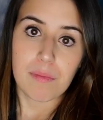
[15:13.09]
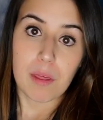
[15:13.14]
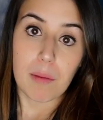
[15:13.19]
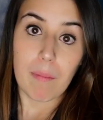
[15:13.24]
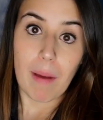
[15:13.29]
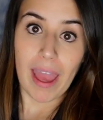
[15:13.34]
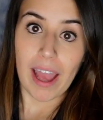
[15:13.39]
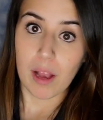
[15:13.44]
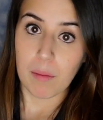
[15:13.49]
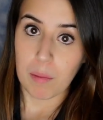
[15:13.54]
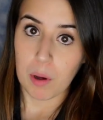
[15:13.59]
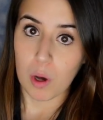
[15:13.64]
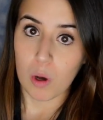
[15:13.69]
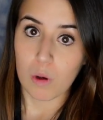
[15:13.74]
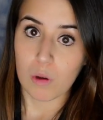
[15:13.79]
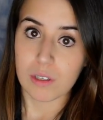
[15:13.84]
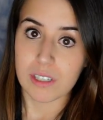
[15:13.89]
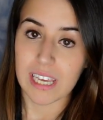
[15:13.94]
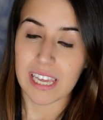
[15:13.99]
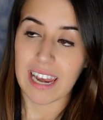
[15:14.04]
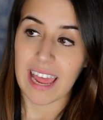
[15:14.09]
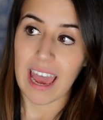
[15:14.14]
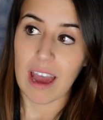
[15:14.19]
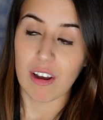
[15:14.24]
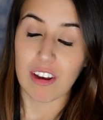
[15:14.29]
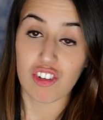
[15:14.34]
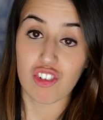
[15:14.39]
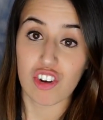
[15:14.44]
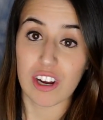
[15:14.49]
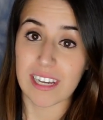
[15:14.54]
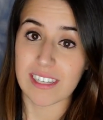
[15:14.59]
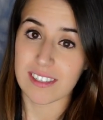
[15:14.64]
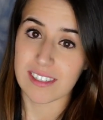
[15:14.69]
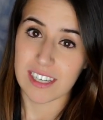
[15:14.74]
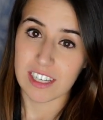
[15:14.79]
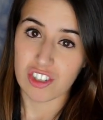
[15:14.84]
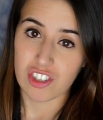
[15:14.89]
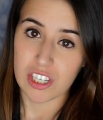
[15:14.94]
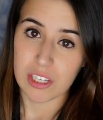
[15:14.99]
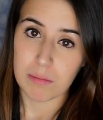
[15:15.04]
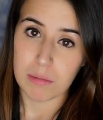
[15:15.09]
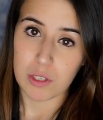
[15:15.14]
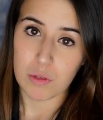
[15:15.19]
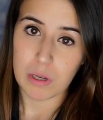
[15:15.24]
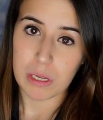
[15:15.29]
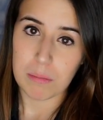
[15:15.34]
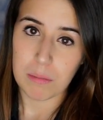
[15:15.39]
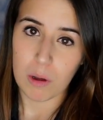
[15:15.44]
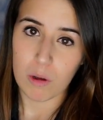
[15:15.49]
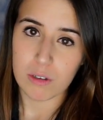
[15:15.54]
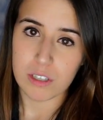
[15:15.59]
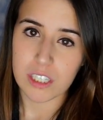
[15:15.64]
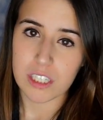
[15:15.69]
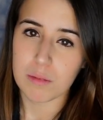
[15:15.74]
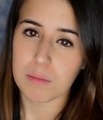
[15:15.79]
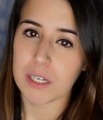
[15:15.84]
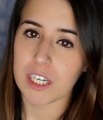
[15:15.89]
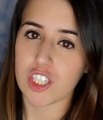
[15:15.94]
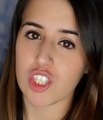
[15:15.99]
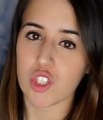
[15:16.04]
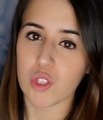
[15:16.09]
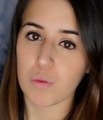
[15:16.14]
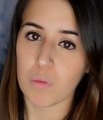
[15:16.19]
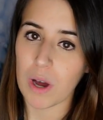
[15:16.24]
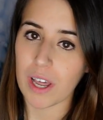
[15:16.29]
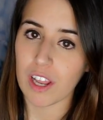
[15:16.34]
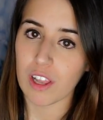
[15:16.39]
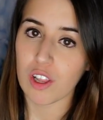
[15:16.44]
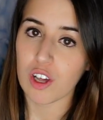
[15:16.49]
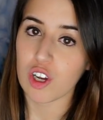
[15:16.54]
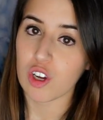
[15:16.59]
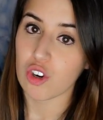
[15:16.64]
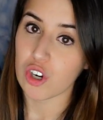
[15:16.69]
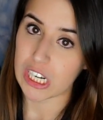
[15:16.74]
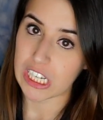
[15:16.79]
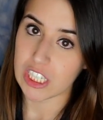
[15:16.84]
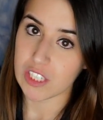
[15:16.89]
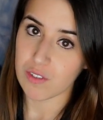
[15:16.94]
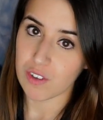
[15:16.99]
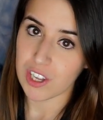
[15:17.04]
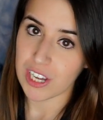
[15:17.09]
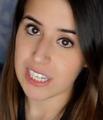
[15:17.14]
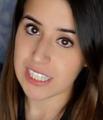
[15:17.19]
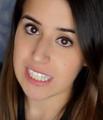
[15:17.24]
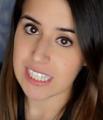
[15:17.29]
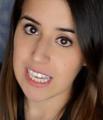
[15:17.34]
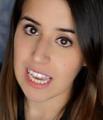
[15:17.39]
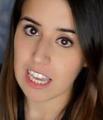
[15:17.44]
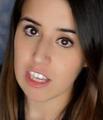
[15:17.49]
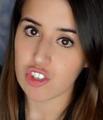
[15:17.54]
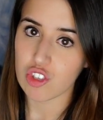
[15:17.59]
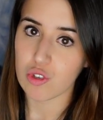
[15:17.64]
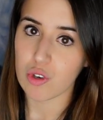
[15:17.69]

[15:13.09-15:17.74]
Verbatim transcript: the back pose and how to transition between poses because you want to look graceful on stage.